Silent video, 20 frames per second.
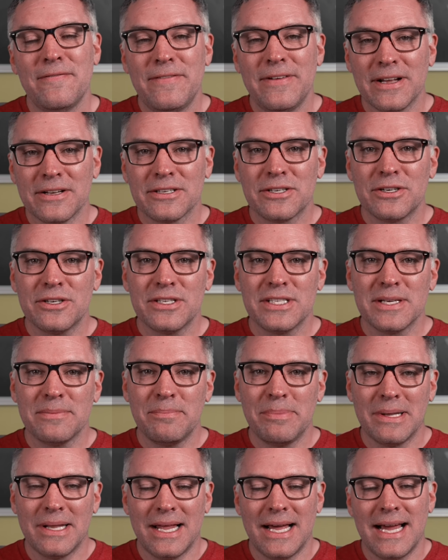Filters
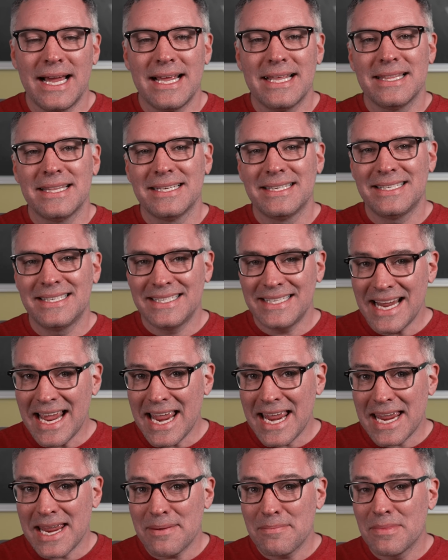apply the
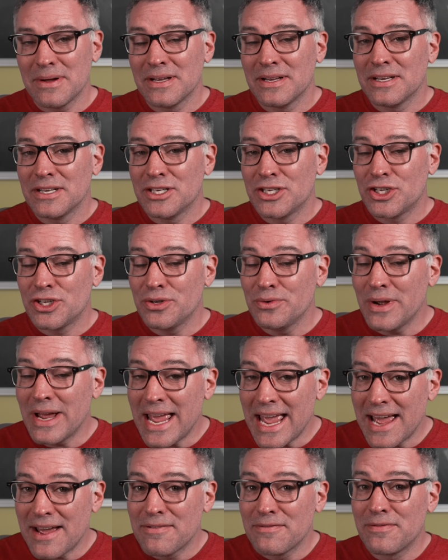same to
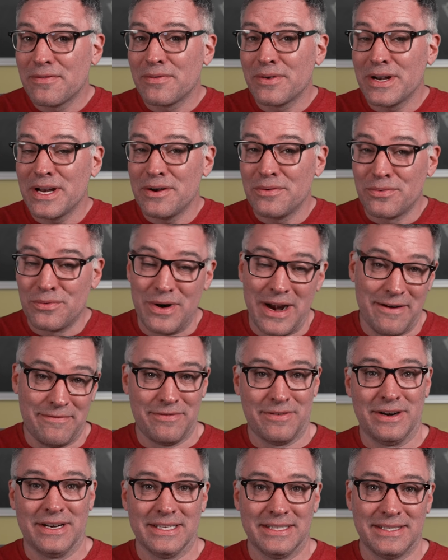every
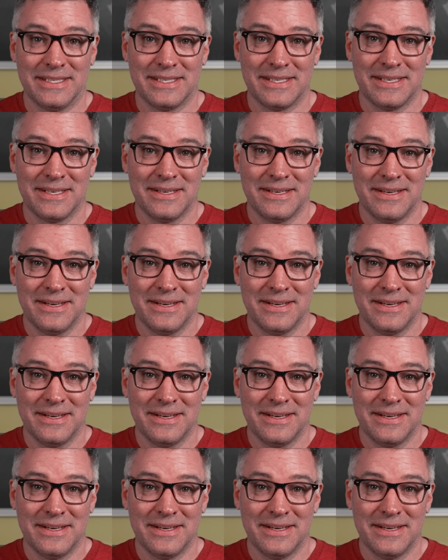reference.